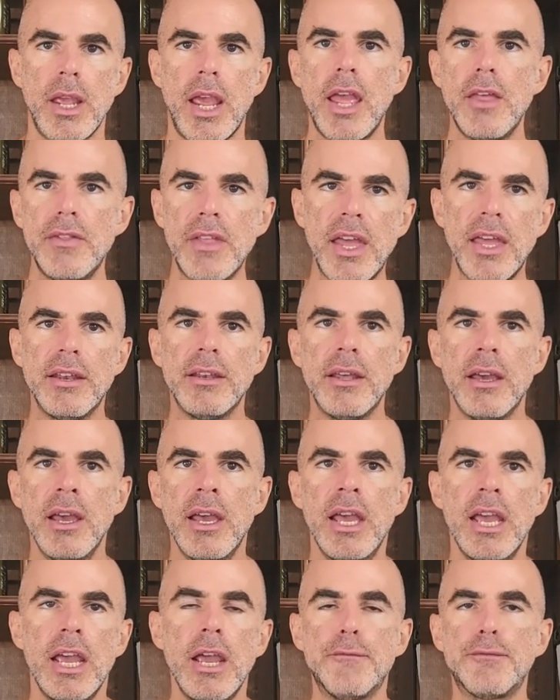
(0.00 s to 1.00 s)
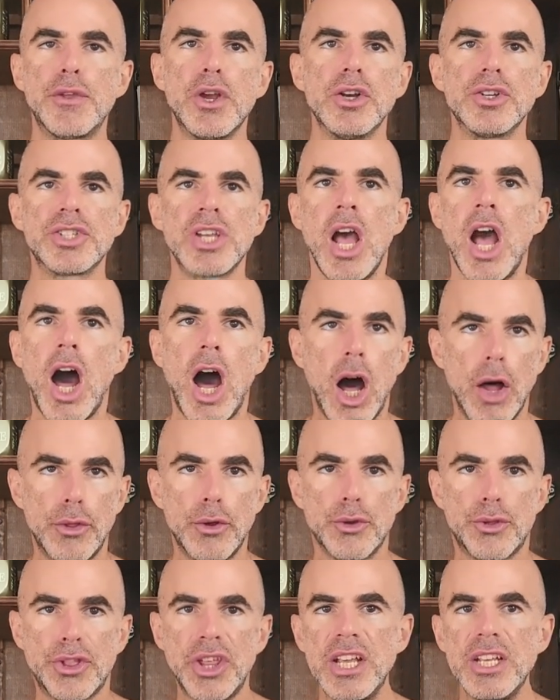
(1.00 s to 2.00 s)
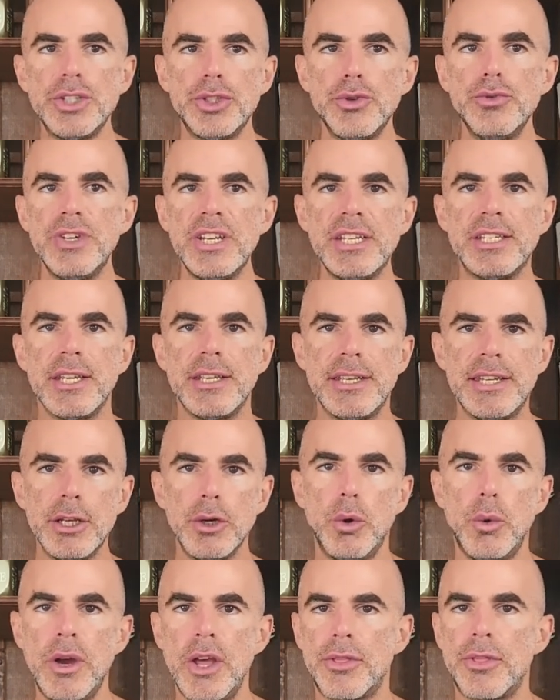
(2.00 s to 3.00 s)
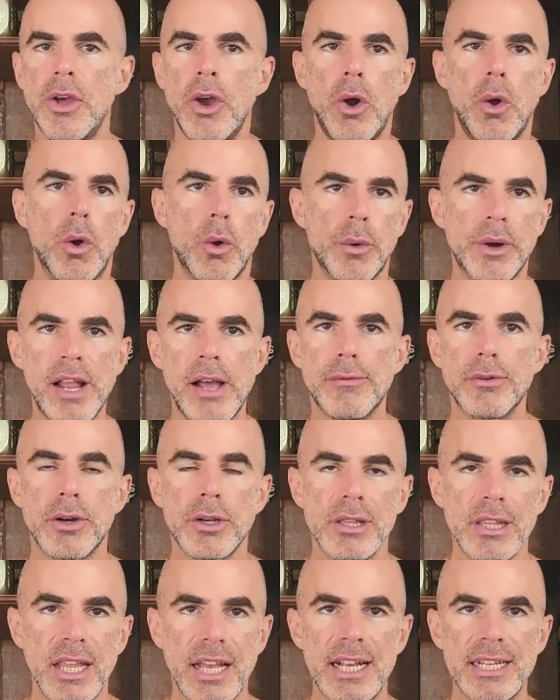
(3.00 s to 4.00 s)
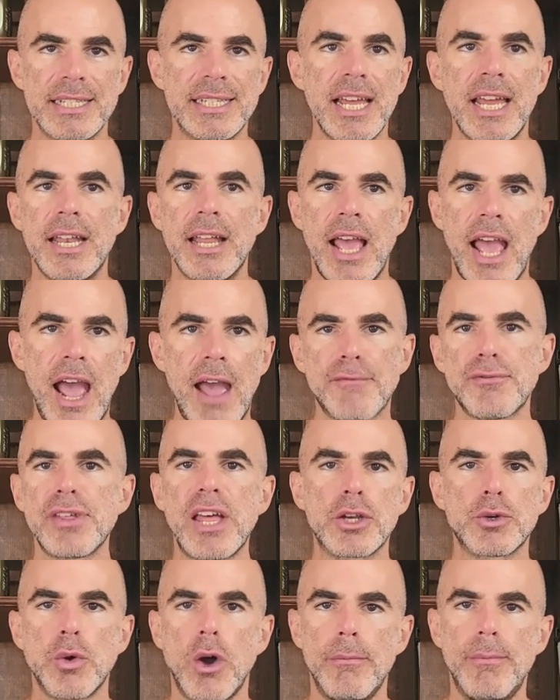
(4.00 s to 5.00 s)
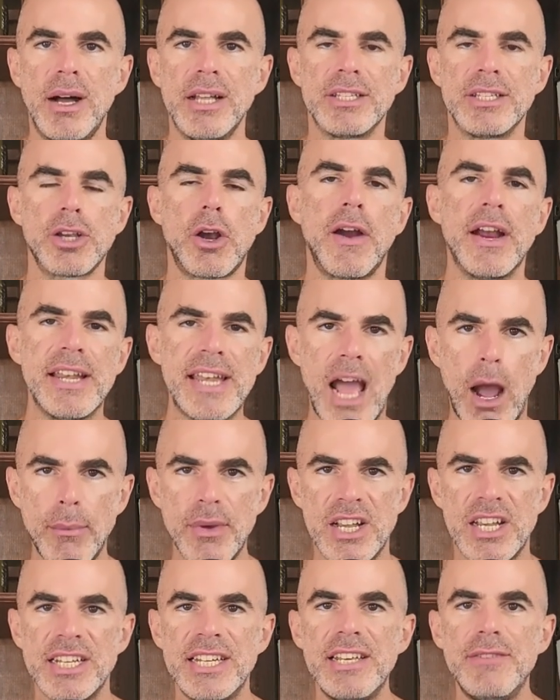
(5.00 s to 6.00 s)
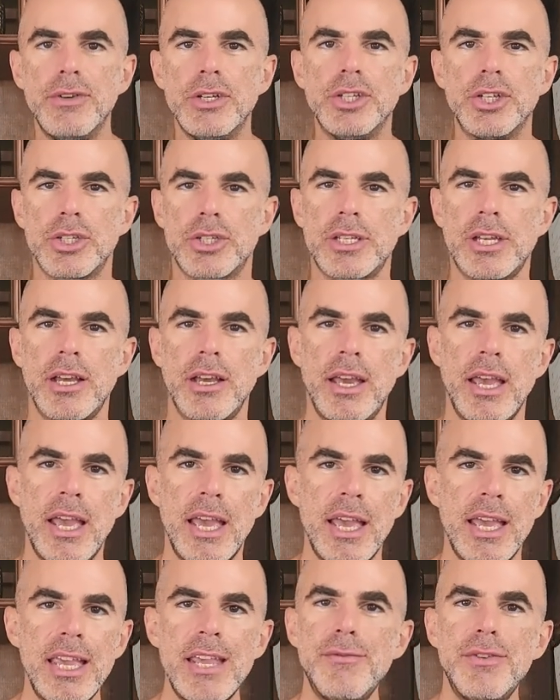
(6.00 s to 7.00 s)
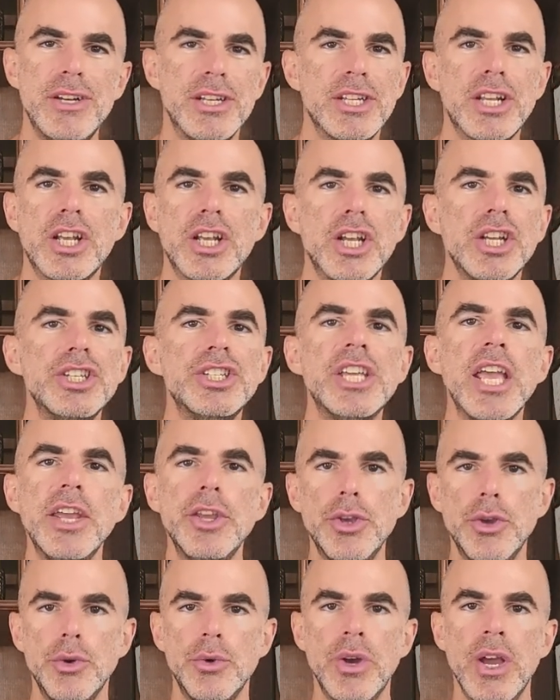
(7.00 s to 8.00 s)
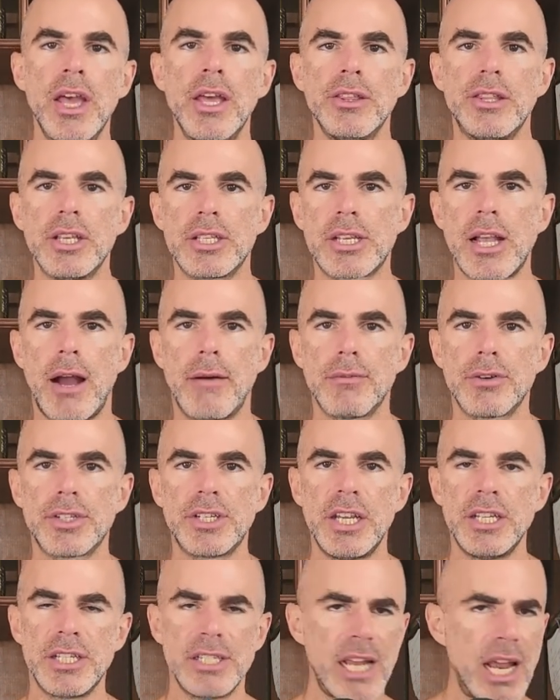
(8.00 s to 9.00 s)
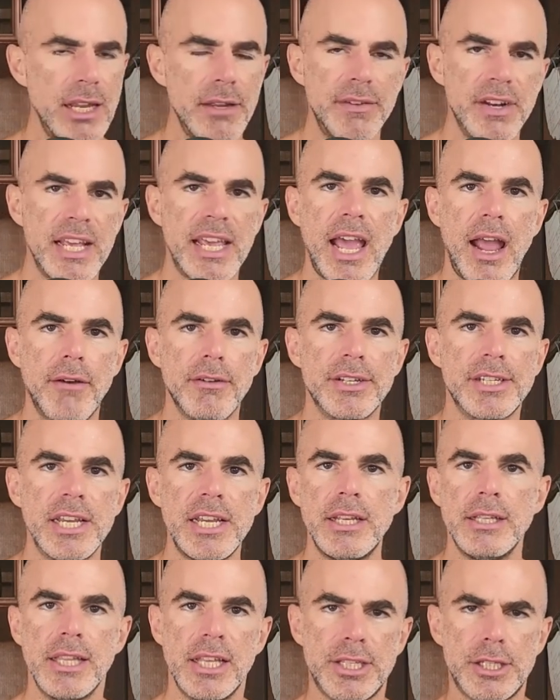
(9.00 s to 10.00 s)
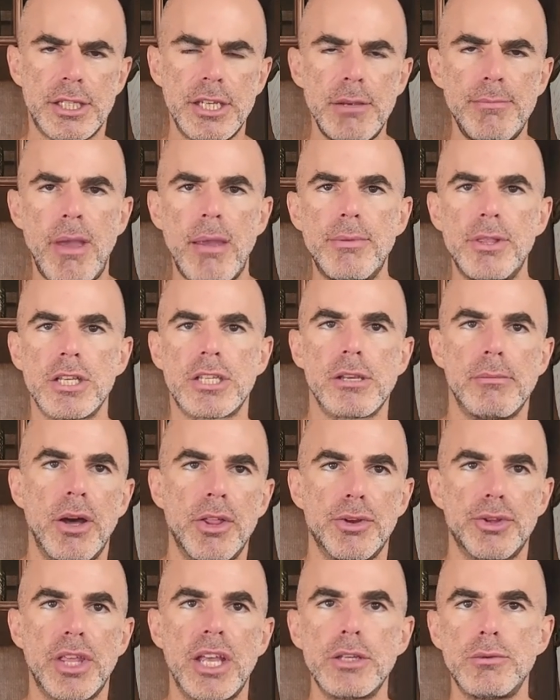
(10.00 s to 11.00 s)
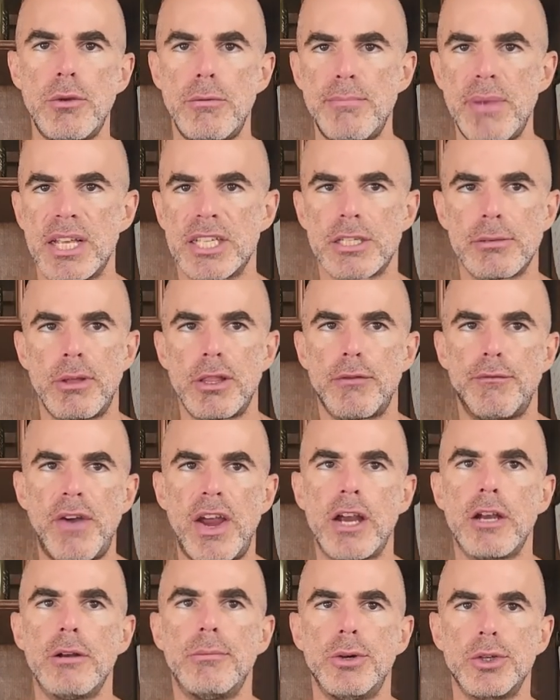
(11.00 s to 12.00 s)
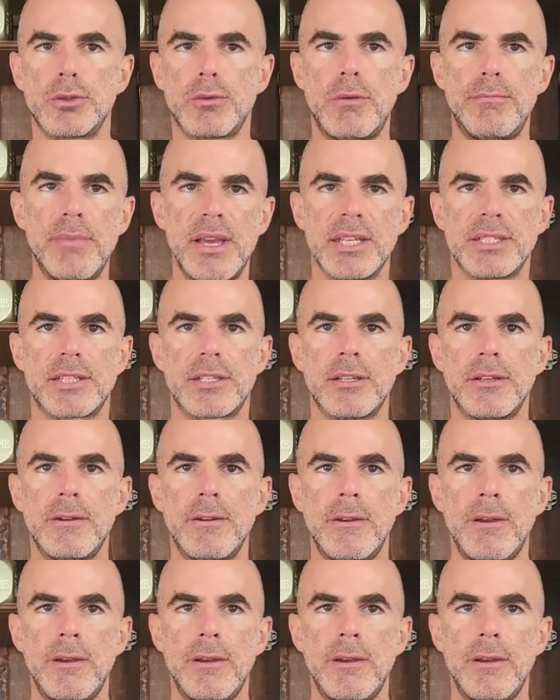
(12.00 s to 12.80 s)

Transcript: And then if there's other things you need to deal with or whatever, like I said, after that 12 months, all right, now we could even continue this conversation. Not even a guarantee. Let's see, maybe there's some other things we missed, some other variables we missed.